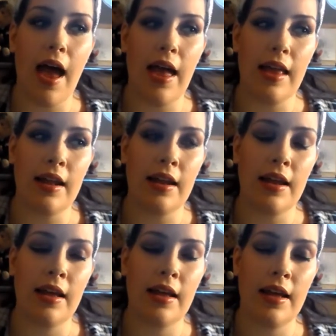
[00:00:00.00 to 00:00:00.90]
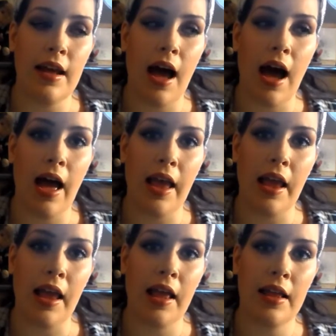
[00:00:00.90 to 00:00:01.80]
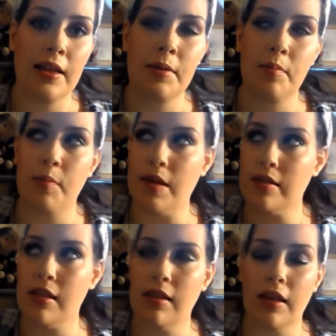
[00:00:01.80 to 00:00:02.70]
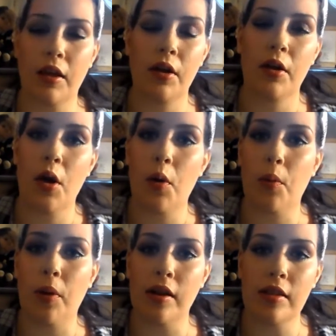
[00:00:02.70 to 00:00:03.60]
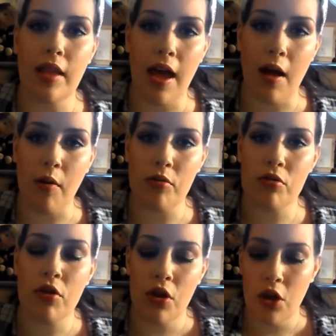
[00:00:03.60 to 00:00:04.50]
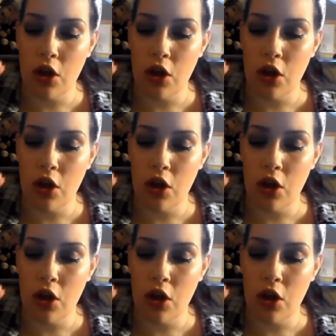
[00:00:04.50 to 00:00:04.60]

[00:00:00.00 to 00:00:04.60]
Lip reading: and I basically, like, run in the house